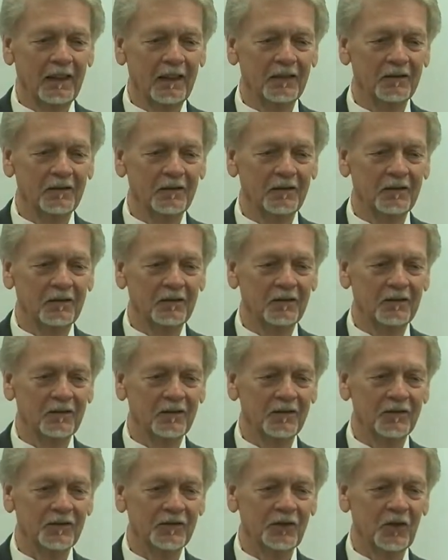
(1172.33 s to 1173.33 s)
And
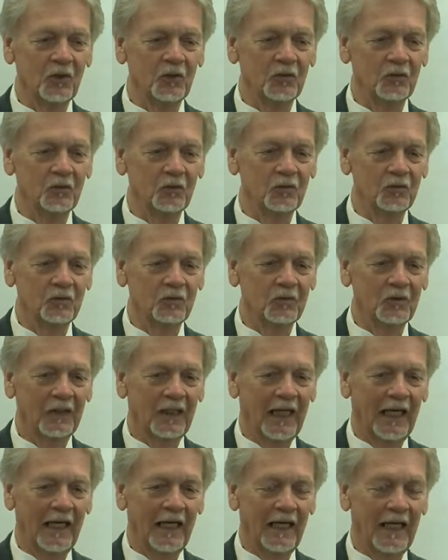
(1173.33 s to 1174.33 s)
so
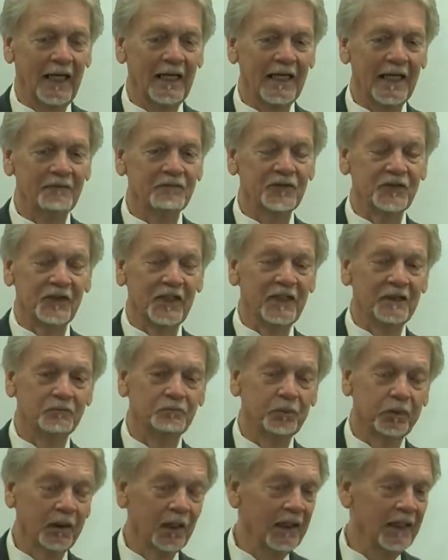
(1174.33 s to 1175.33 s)
I, I have
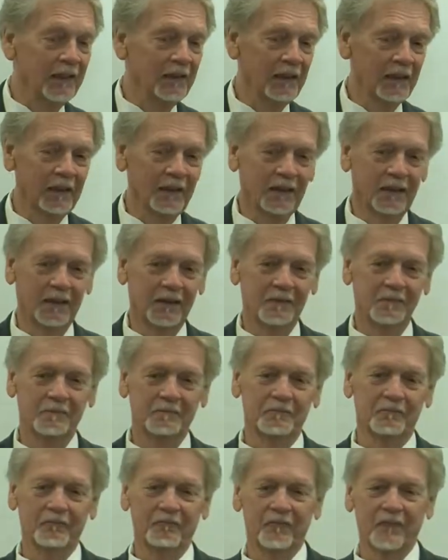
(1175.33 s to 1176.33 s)
said plainly,
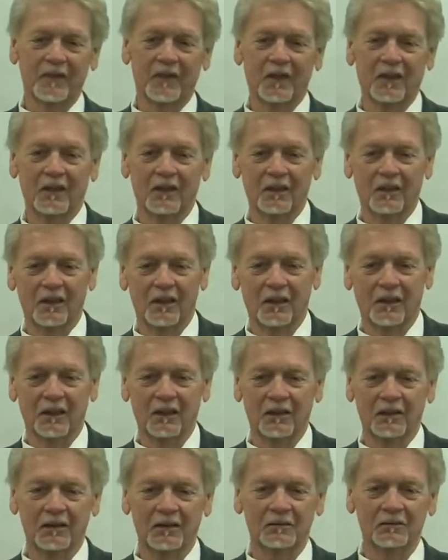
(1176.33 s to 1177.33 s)

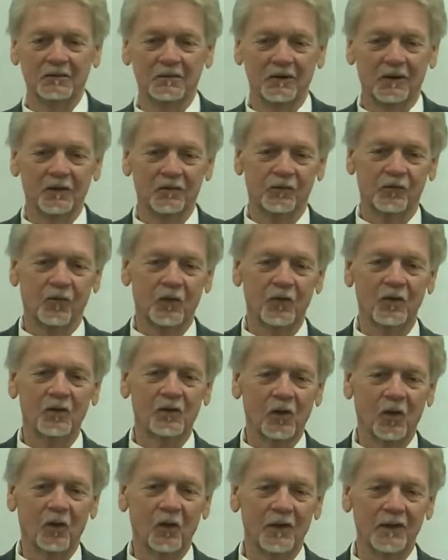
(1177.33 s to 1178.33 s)
uh, for the
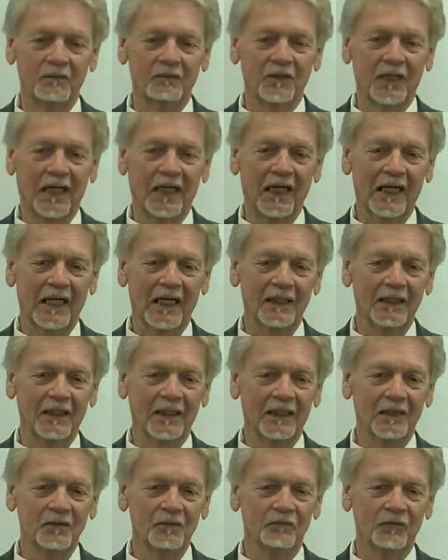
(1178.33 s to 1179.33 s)
glory of God
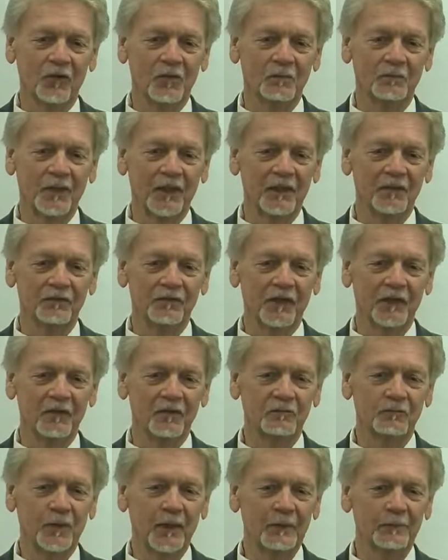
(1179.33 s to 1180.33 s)
and for the
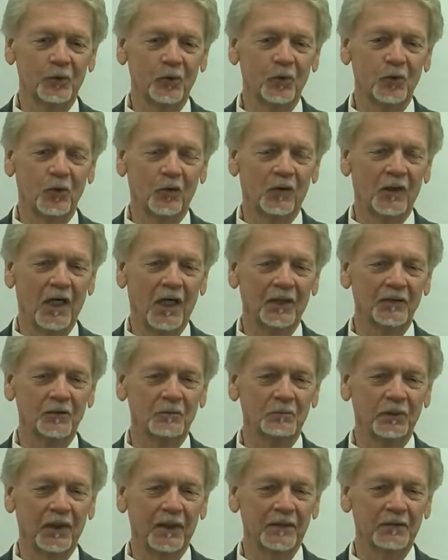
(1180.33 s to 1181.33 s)
benefit of people who are
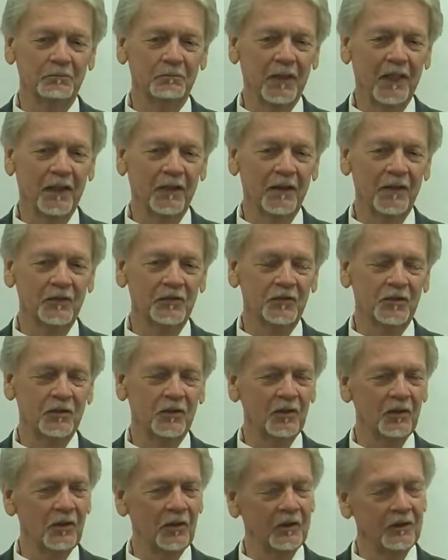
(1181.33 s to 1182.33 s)
contemplating marriage
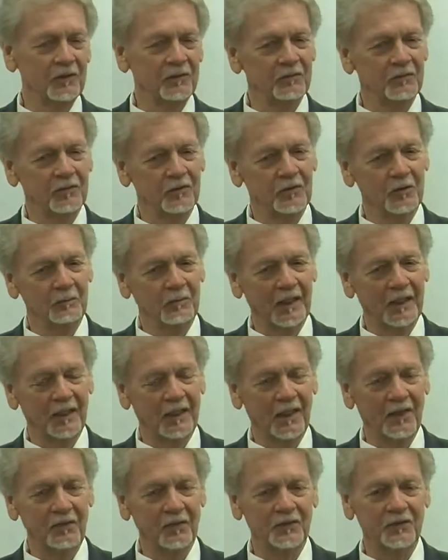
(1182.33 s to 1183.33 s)
to, and to
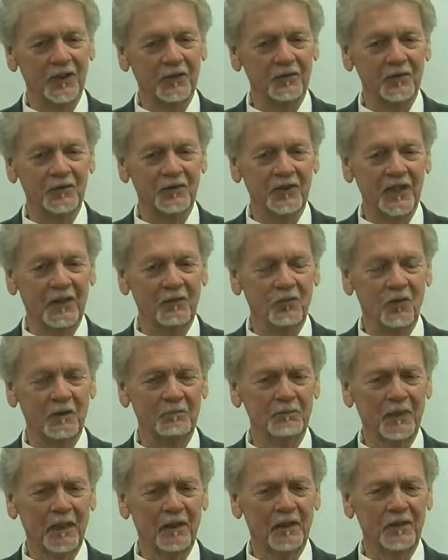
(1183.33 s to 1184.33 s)
make others understand
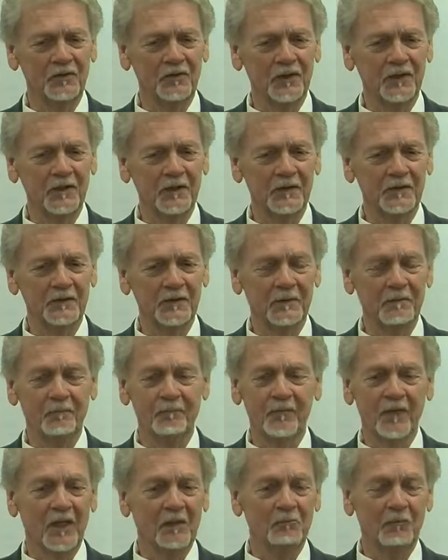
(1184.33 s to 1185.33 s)
what marriage is,
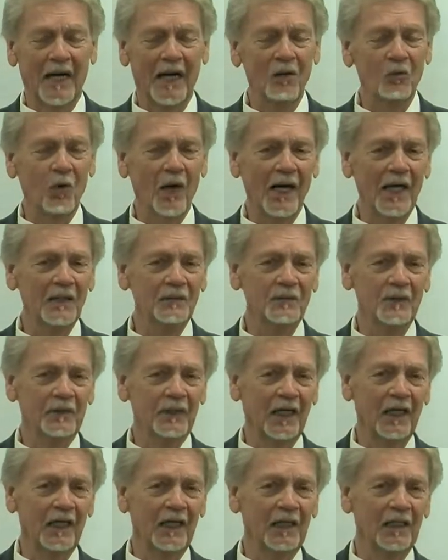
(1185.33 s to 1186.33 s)
my wife
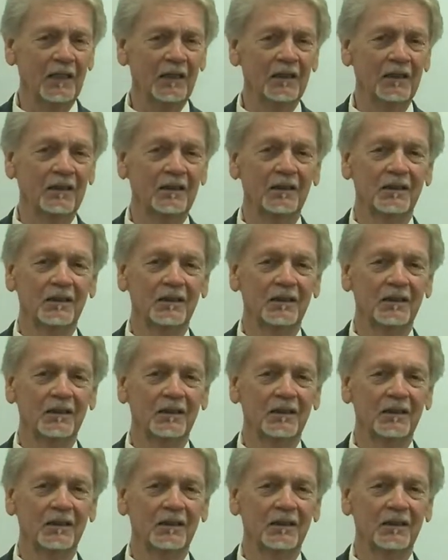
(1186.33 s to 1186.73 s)
and I